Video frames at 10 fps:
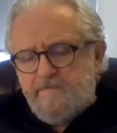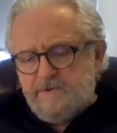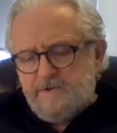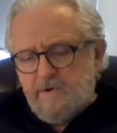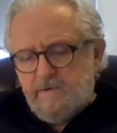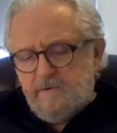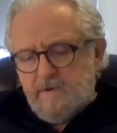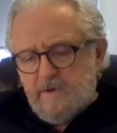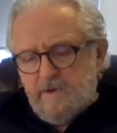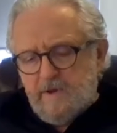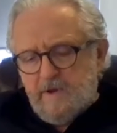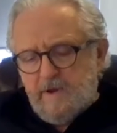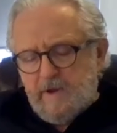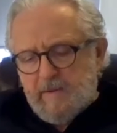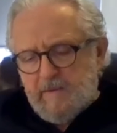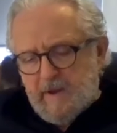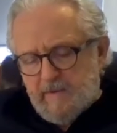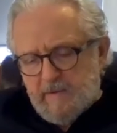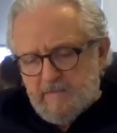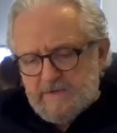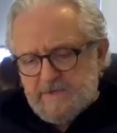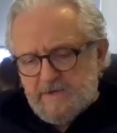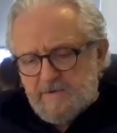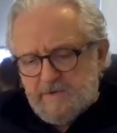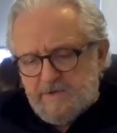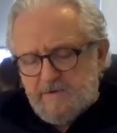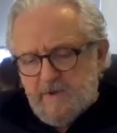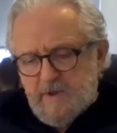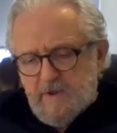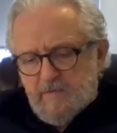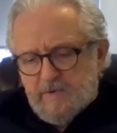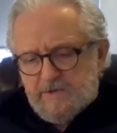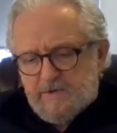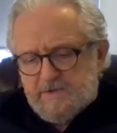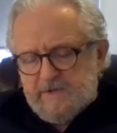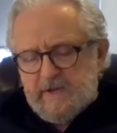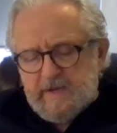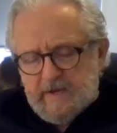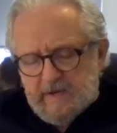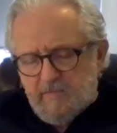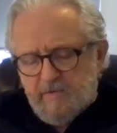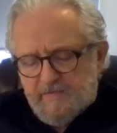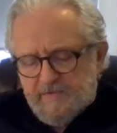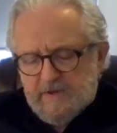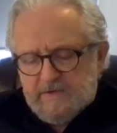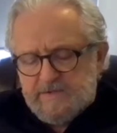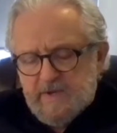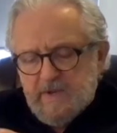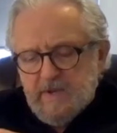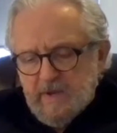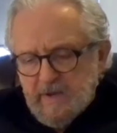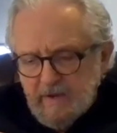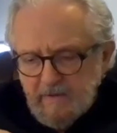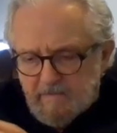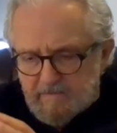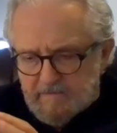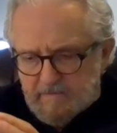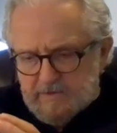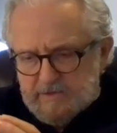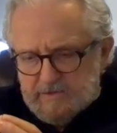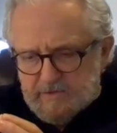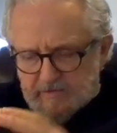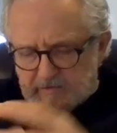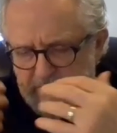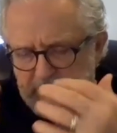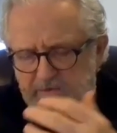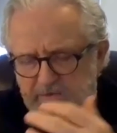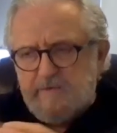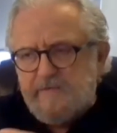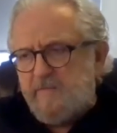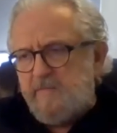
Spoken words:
So I'm listening to what you said, and a number of things sort of ring true for